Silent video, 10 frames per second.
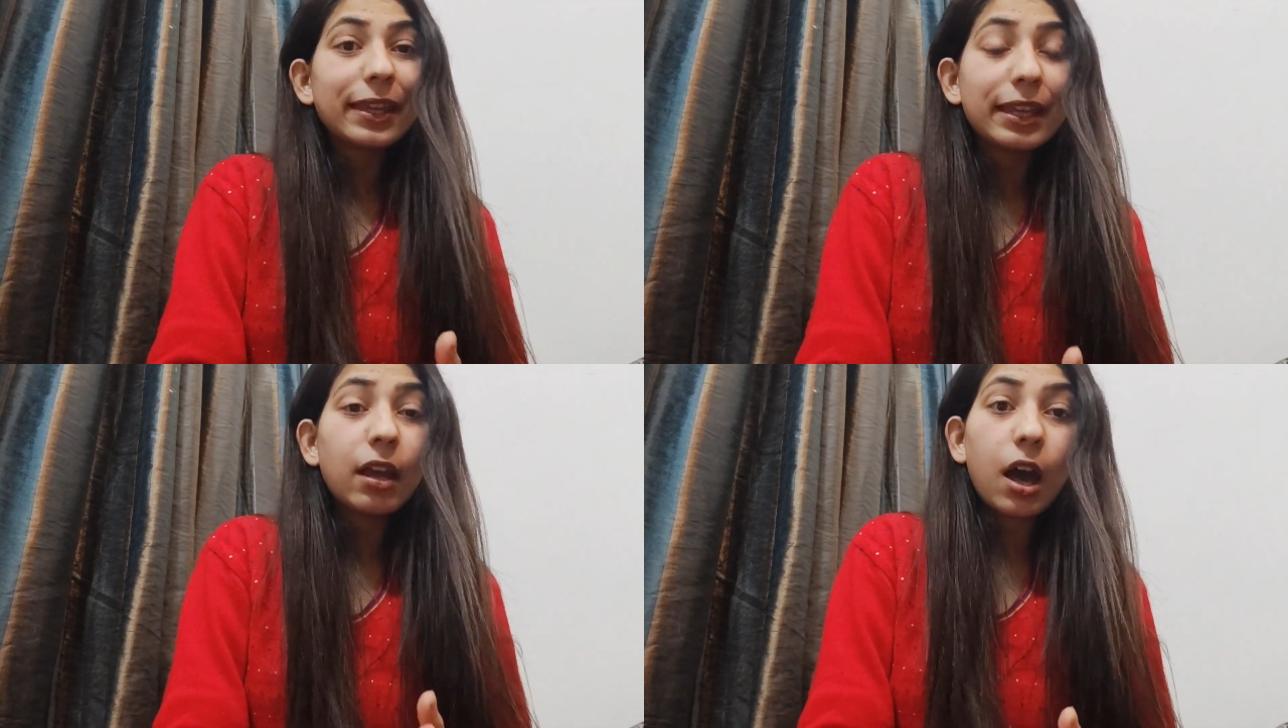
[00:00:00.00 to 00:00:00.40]

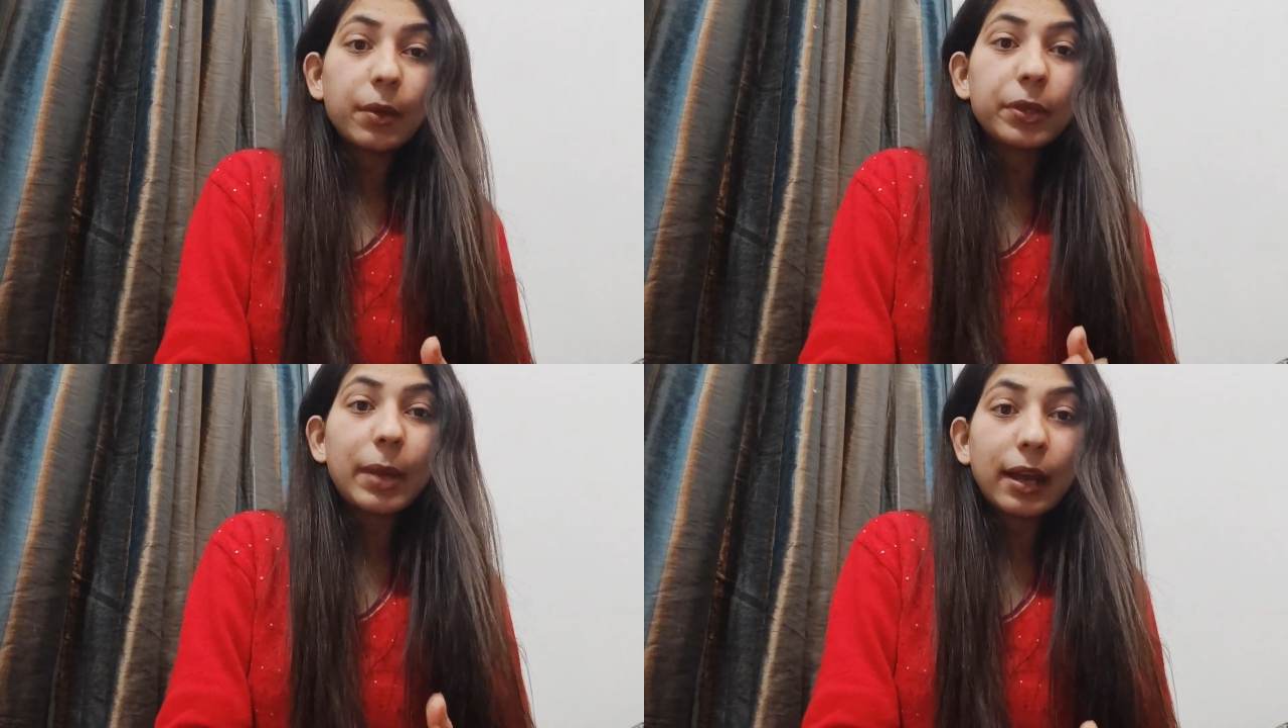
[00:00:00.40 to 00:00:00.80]
they can
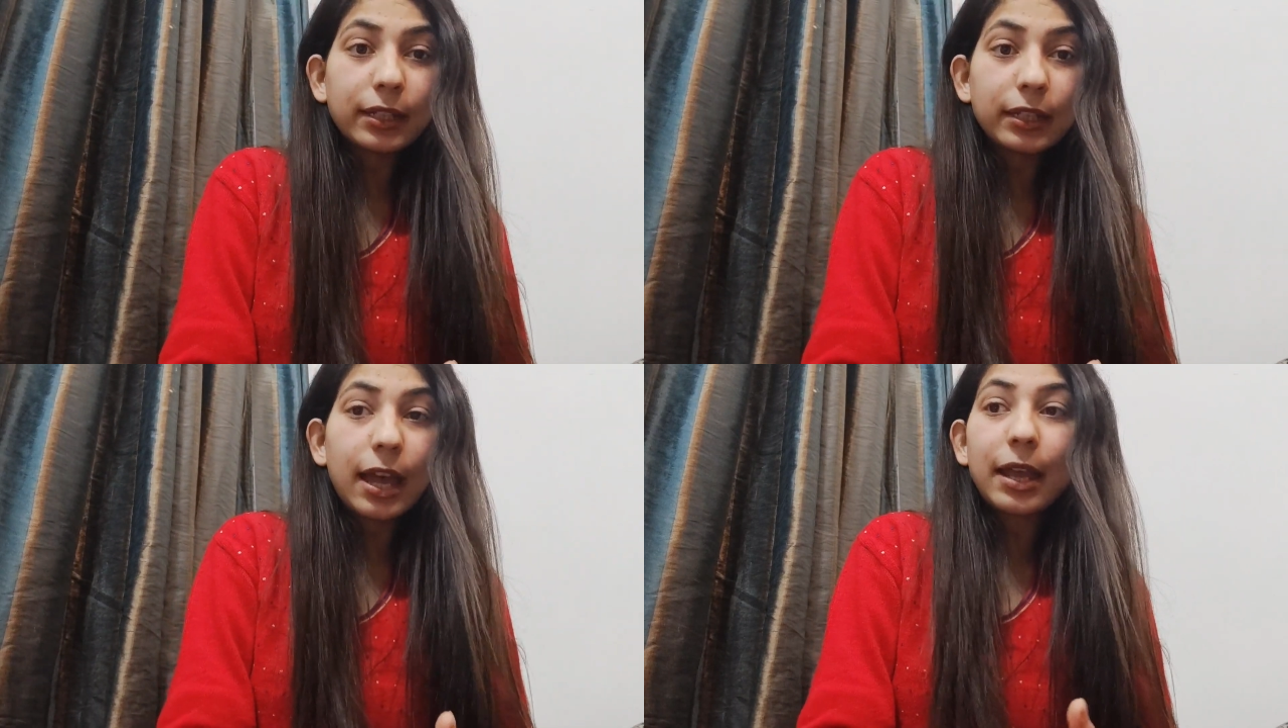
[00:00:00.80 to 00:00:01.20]
harbor
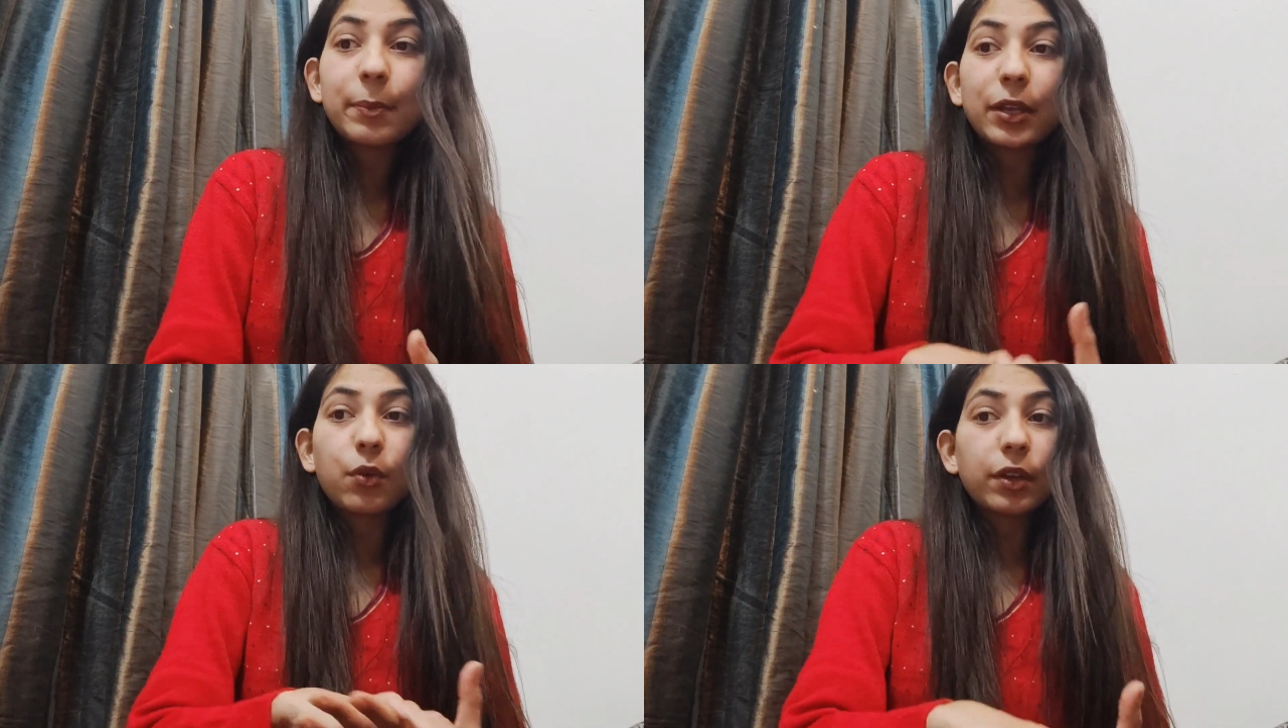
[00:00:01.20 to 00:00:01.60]
bacteria and
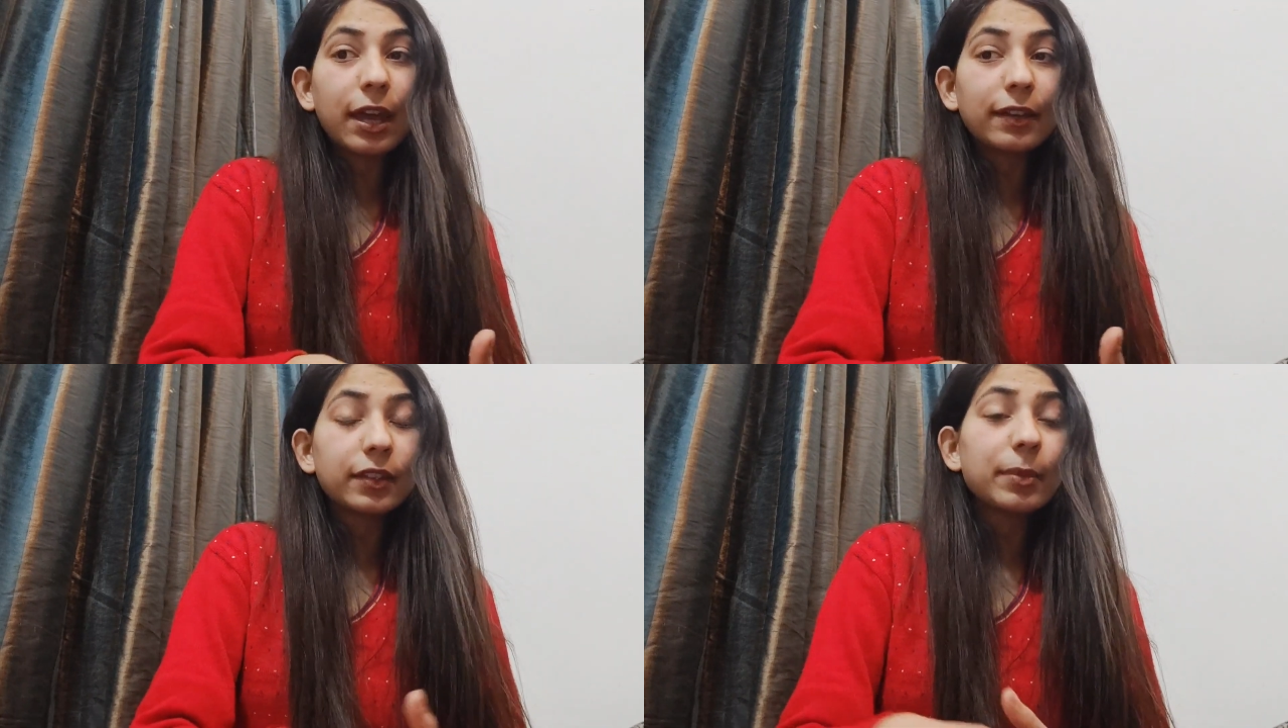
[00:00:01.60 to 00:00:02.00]

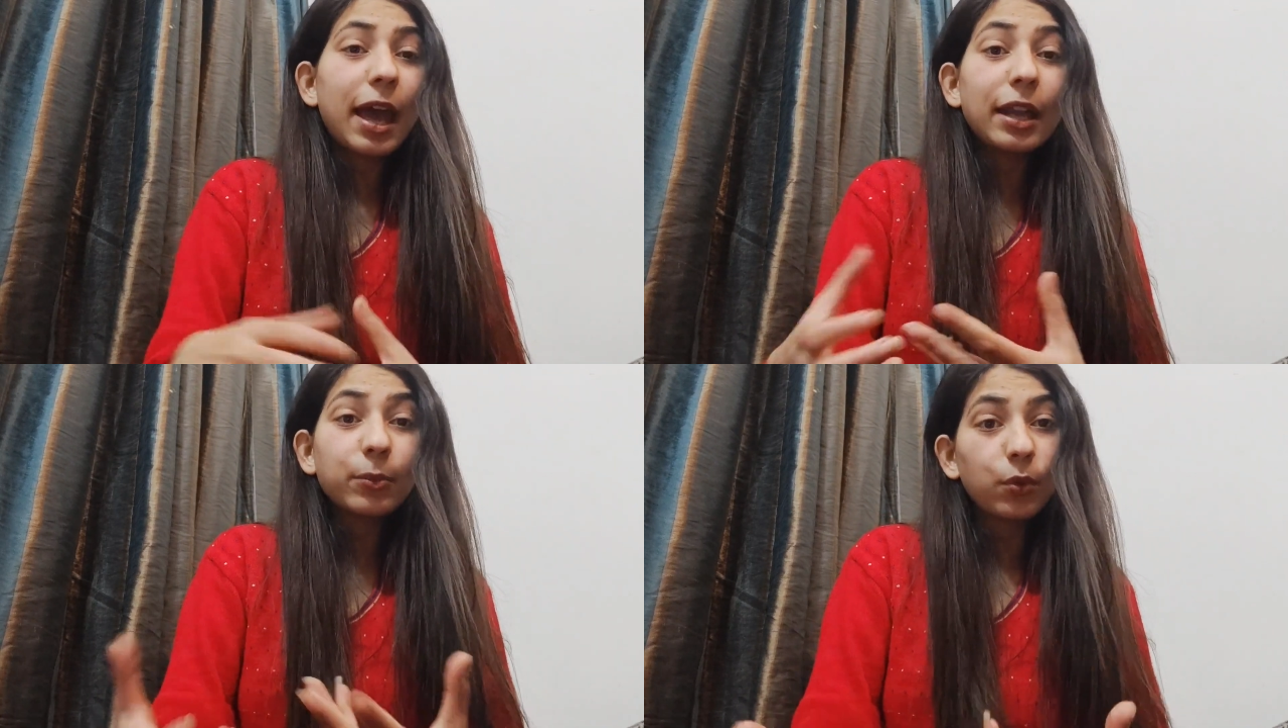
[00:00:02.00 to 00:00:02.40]
microorganisms
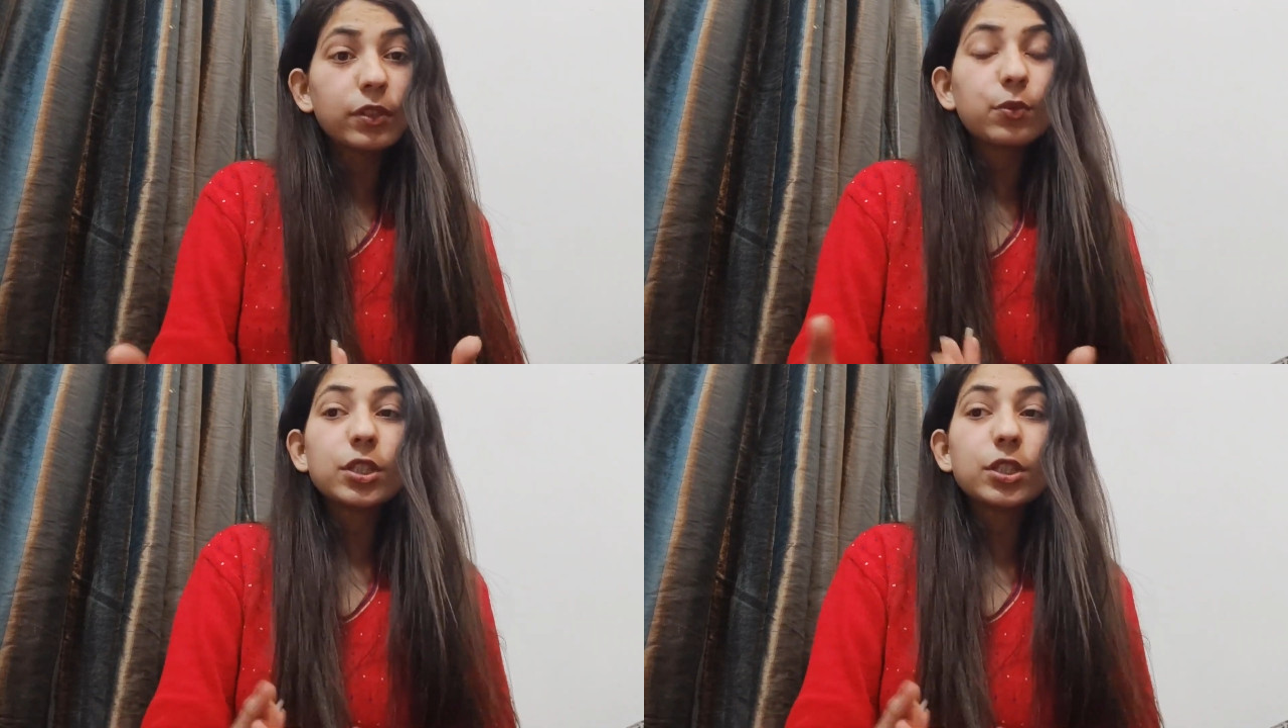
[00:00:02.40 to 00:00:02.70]
and molds,